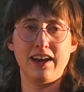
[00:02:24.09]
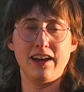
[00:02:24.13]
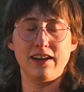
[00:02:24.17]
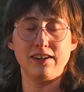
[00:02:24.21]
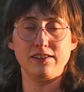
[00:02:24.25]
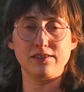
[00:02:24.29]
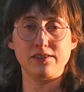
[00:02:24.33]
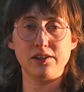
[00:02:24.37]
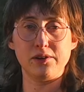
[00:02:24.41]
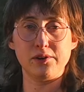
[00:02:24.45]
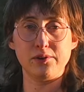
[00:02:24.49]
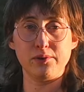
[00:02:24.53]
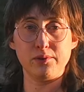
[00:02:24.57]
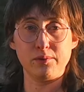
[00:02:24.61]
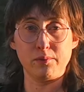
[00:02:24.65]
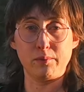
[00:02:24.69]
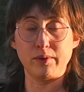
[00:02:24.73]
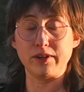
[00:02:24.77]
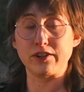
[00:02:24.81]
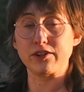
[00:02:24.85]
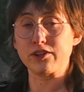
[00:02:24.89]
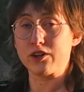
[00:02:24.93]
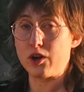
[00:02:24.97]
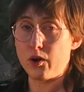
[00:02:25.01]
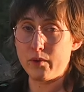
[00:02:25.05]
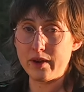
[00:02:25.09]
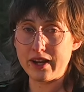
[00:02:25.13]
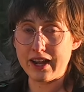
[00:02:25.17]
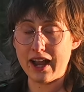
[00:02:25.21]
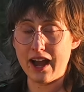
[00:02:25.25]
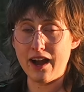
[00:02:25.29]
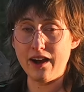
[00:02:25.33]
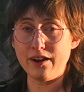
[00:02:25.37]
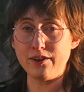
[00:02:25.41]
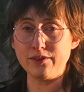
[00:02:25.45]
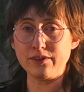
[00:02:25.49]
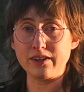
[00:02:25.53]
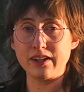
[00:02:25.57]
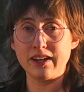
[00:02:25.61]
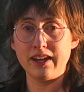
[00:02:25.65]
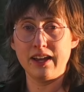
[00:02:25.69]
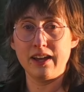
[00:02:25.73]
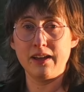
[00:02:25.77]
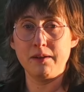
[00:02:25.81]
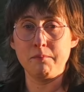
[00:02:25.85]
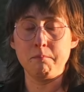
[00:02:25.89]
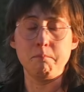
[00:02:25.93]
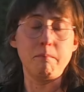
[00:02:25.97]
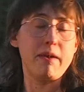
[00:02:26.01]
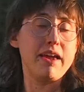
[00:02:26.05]
So when you're going out,
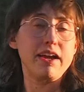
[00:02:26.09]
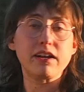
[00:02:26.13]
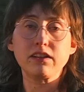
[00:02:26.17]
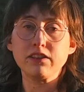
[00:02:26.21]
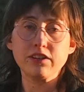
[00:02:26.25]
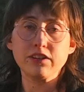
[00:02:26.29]
make